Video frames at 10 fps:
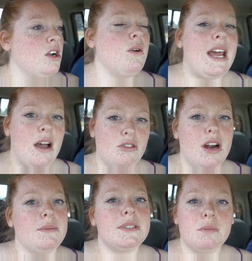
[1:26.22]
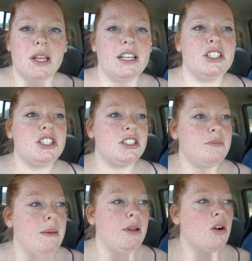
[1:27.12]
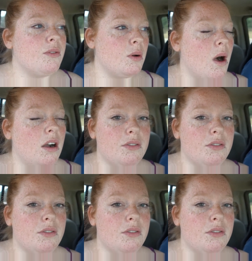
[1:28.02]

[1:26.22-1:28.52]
go down, grab some lunch, maybe go for a walk